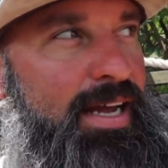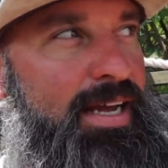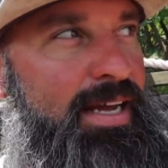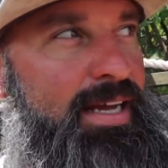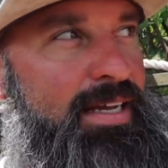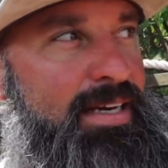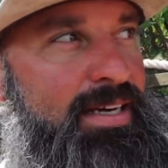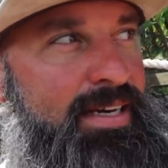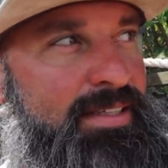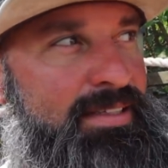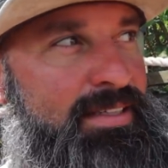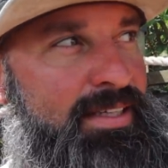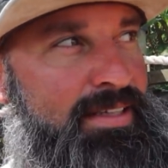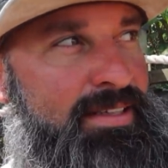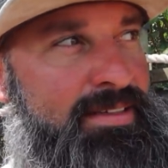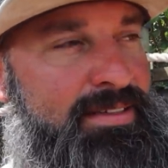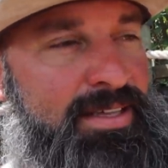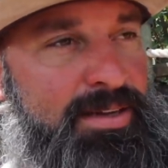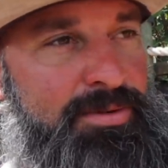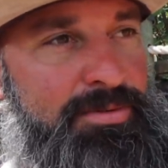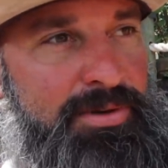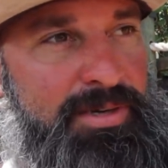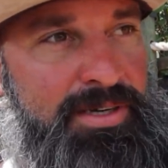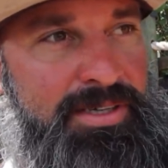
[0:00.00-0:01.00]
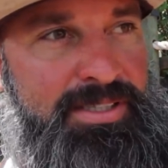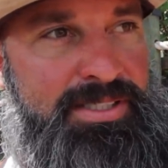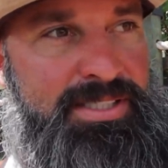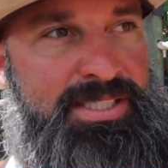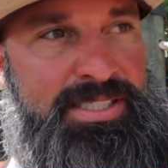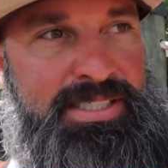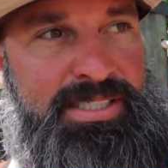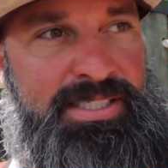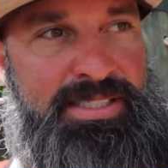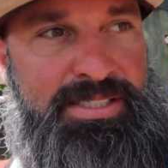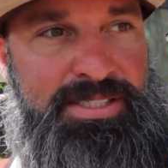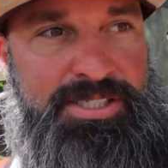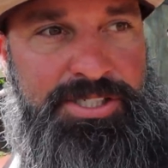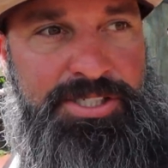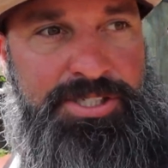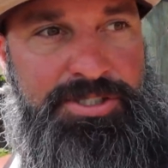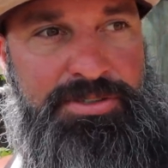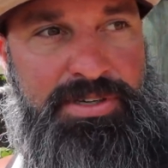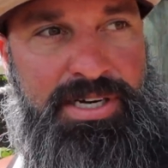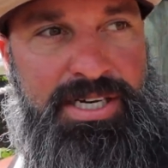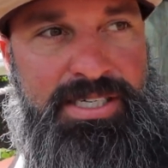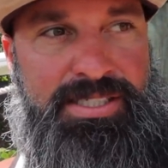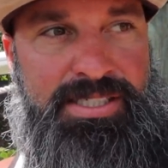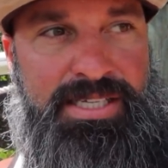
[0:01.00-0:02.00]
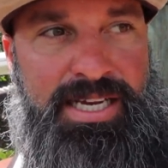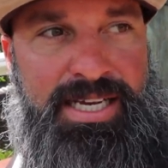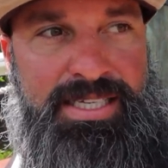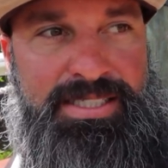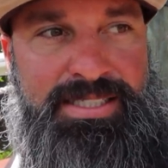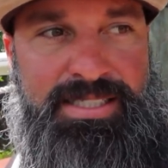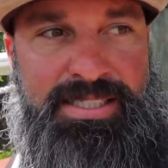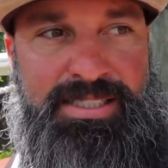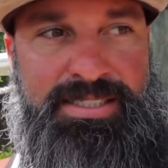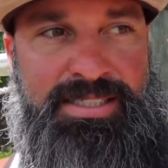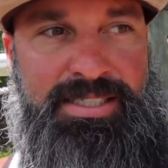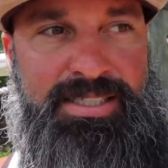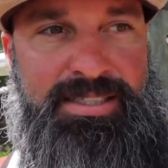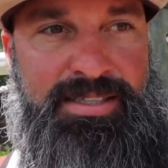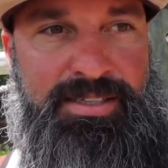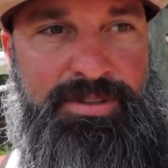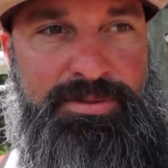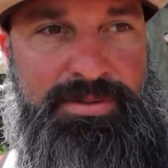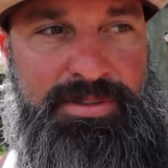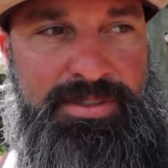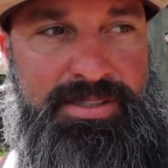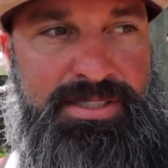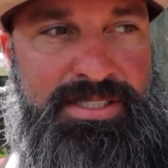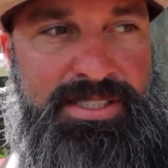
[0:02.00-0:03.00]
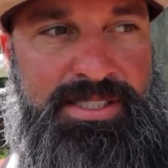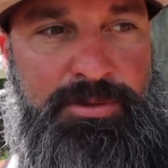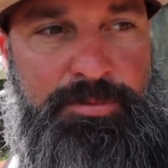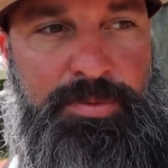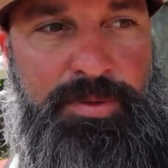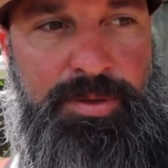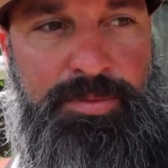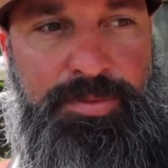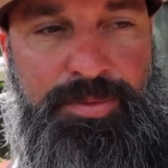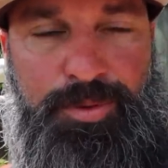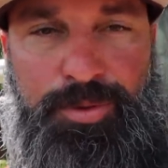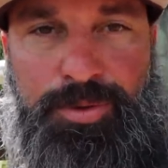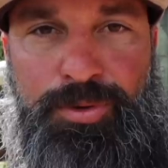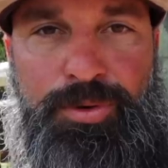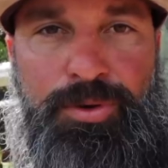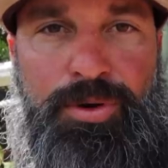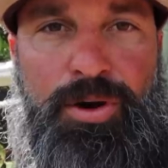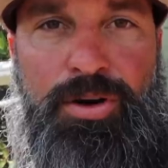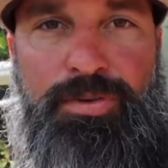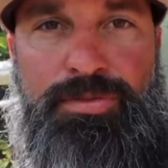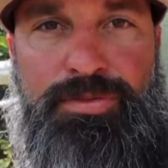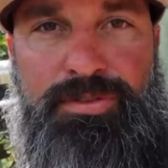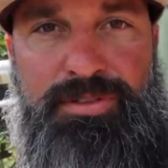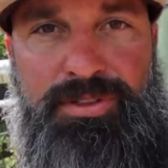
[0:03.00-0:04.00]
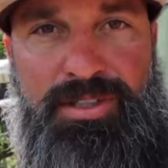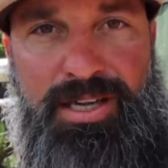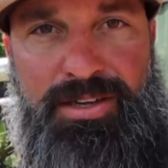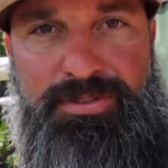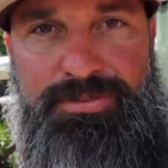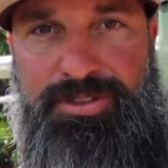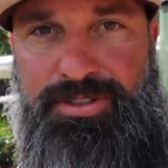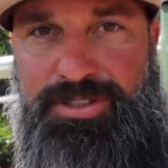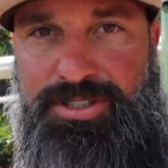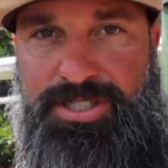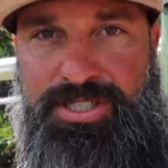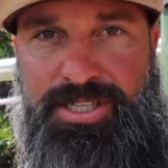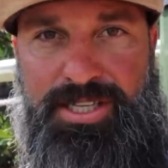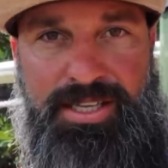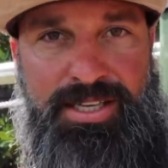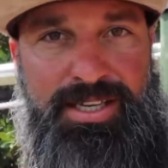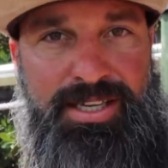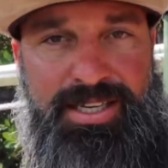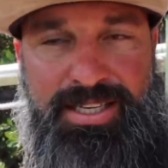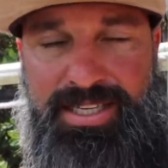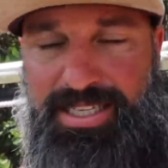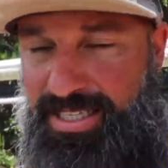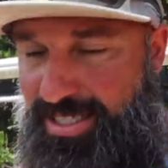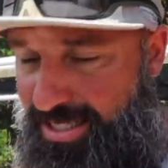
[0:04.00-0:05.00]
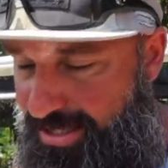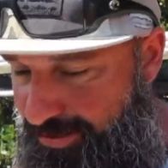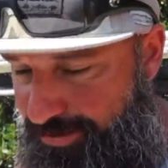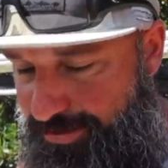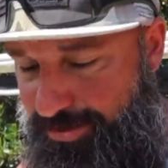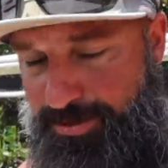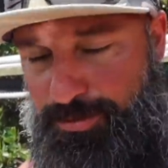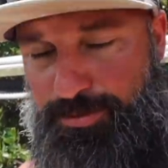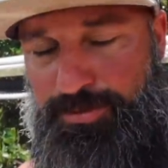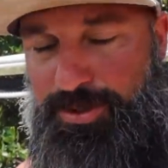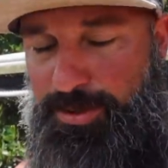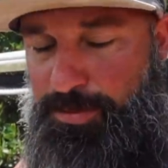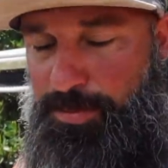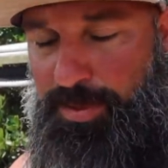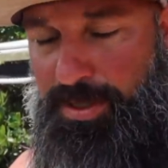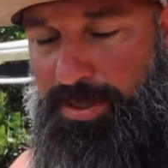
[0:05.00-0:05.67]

And I think that we're going to see distress assets. I think we're going to see people who over leveraged, even with